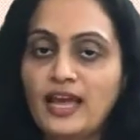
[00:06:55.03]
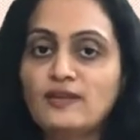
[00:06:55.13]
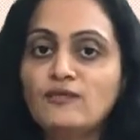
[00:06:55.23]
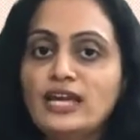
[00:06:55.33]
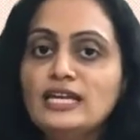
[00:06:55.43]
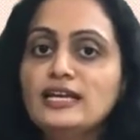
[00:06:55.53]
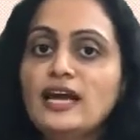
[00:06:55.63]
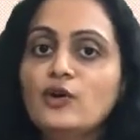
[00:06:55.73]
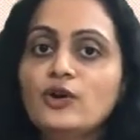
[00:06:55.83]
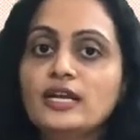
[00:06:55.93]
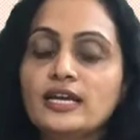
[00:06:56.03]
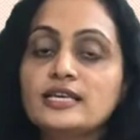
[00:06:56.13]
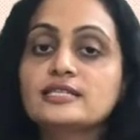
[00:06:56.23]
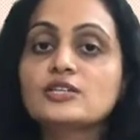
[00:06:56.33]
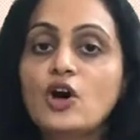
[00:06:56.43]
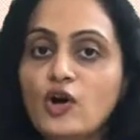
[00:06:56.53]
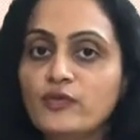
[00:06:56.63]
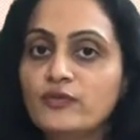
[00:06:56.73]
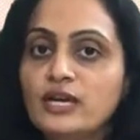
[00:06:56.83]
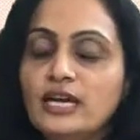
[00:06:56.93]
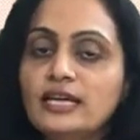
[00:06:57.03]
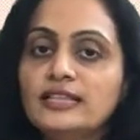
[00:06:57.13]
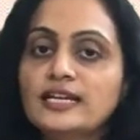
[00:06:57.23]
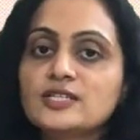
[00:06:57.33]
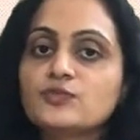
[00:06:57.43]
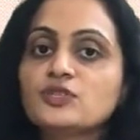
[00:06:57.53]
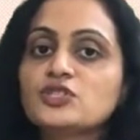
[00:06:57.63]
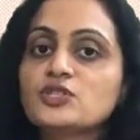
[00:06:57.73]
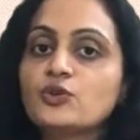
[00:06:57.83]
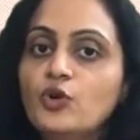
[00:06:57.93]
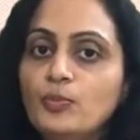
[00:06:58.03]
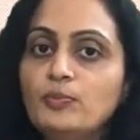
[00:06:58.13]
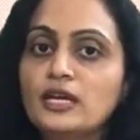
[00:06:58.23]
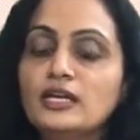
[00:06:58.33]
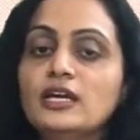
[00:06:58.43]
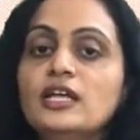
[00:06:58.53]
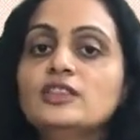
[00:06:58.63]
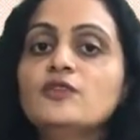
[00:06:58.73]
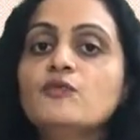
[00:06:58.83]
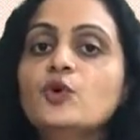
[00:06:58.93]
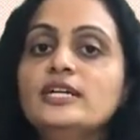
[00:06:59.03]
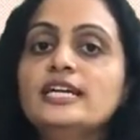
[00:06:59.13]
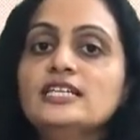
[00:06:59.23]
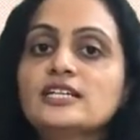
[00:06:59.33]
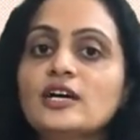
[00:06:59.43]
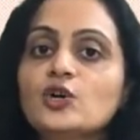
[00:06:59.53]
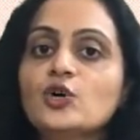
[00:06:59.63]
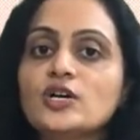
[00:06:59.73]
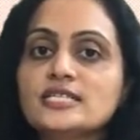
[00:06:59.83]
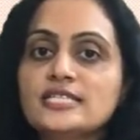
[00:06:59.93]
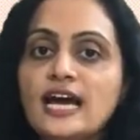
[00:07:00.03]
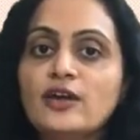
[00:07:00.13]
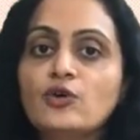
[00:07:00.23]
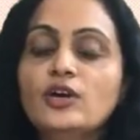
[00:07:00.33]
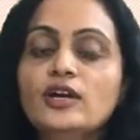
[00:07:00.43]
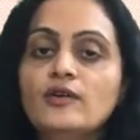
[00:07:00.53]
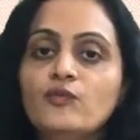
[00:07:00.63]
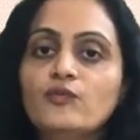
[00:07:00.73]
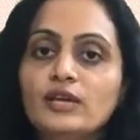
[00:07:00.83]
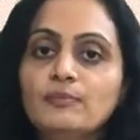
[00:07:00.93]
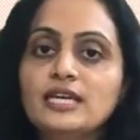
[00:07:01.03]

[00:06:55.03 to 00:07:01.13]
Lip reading: and when diode is off, that is switch is open, the voltage across diode will